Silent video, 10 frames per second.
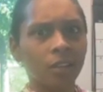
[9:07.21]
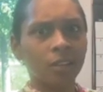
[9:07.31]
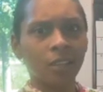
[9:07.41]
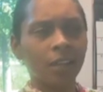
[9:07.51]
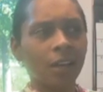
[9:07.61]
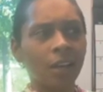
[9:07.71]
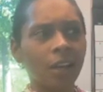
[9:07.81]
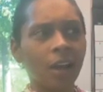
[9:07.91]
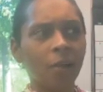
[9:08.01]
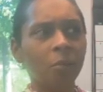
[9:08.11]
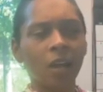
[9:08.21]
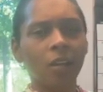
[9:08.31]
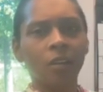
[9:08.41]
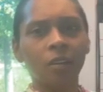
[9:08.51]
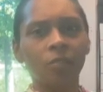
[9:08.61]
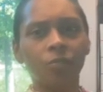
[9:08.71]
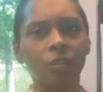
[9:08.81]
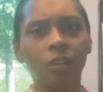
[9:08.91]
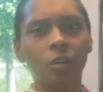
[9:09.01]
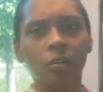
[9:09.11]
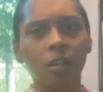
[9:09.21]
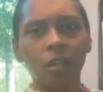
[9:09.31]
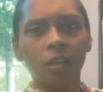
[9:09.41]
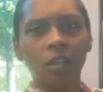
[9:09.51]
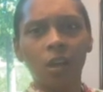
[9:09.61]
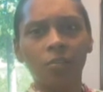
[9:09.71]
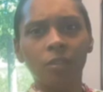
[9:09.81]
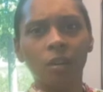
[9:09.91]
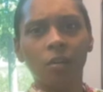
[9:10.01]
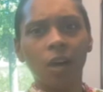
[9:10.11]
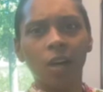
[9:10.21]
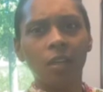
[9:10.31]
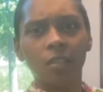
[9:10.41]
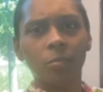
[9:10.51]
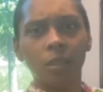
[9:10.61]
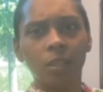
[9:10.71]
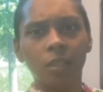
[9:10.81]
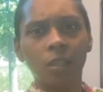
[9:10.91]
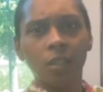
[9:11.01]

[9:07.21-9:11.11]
Say, God, I'm not looking for no lover, no husband,